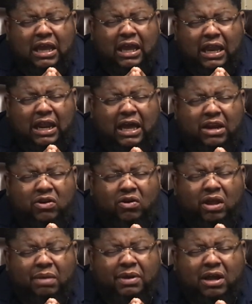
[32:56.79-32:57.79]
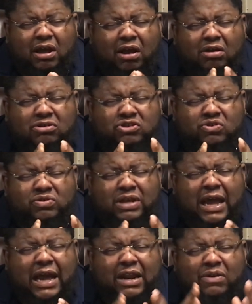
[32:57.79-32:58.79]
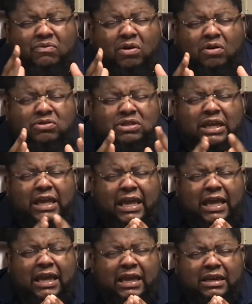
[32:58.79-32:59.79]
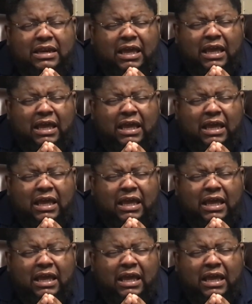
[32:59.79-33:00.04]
And I know that because you died and rose again,